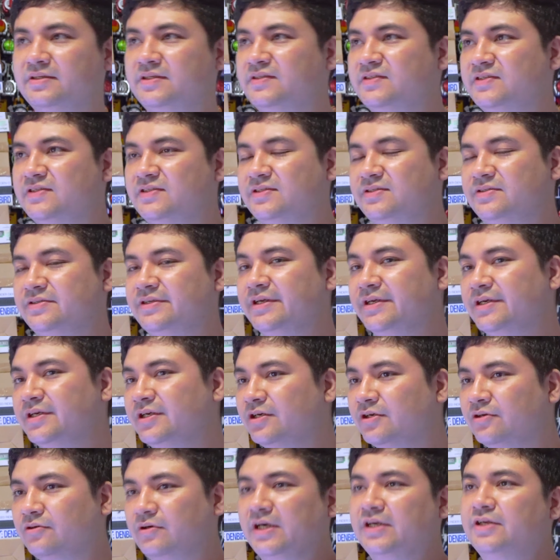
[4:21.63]
It's
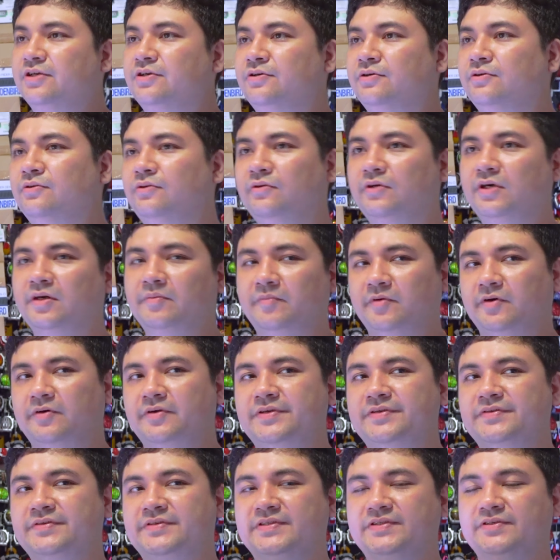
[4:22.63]
quite cool. I'm
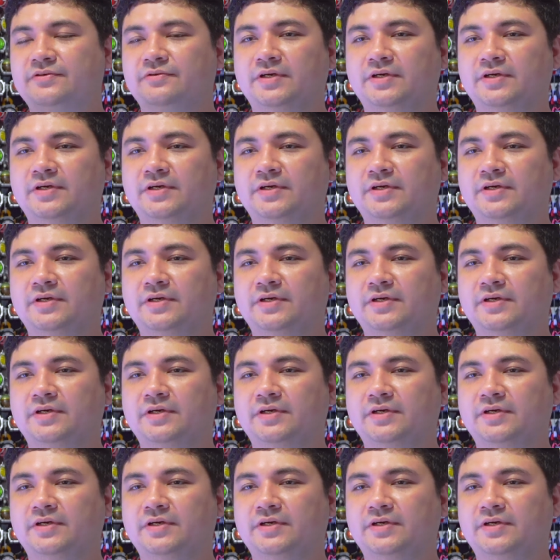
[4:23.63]
always